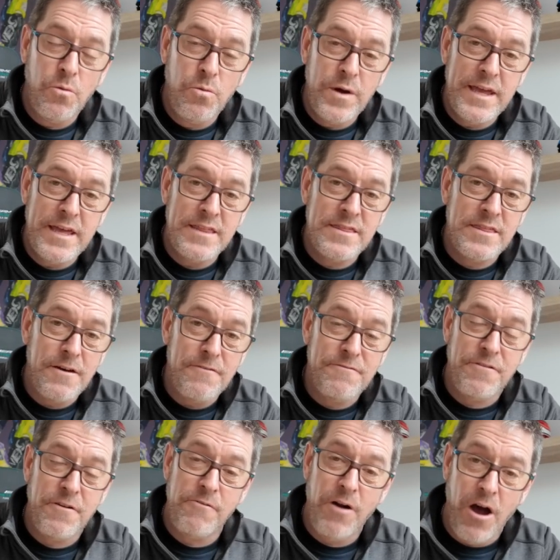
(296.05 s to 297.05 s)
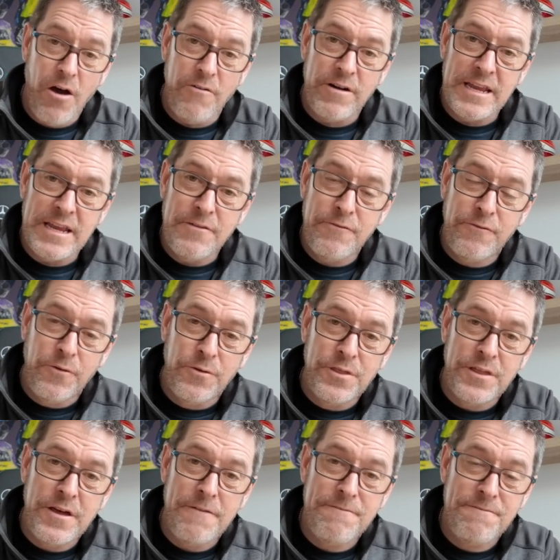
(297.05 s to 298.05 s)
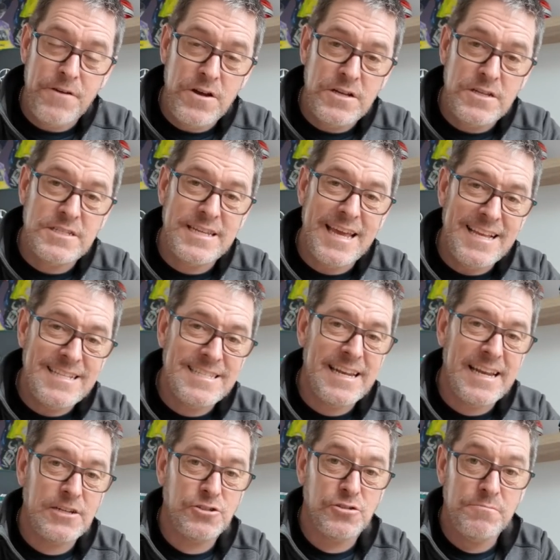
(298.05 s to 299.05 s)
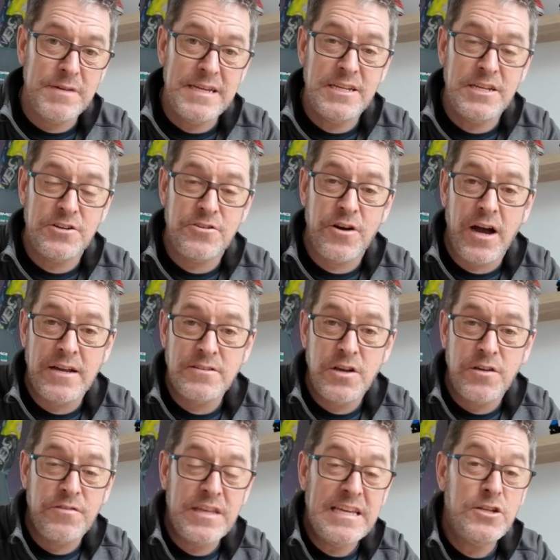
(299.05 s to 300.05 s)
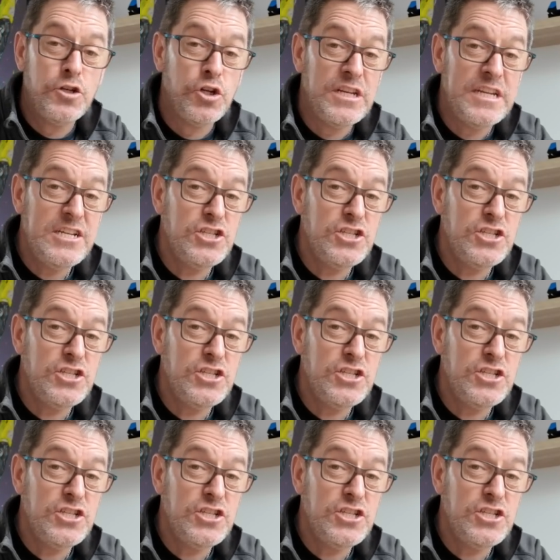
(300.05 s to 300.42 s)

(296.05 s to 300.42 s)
with Ferrari for the first international media drives of the 12